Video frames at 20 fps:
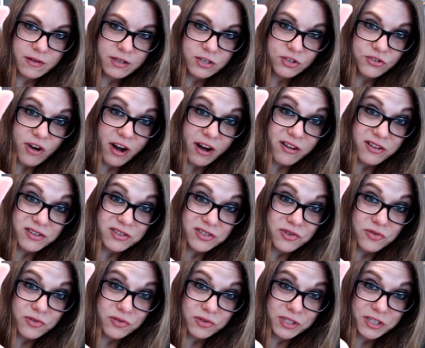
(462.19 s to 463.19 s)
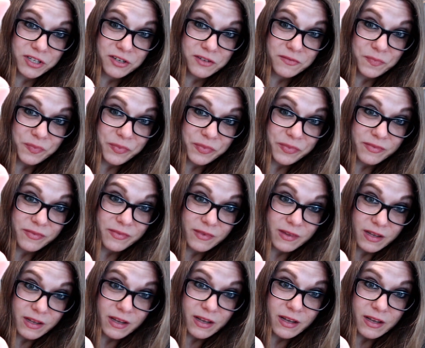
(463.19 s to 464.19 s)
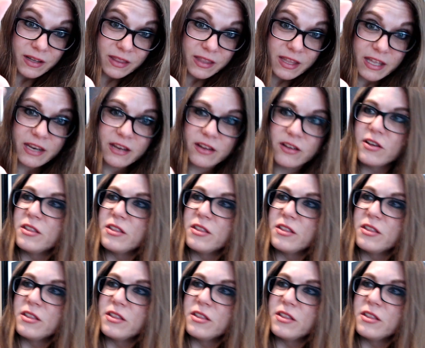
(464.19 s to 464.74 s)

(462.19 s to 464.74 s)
Drakkon's cool, dude. They did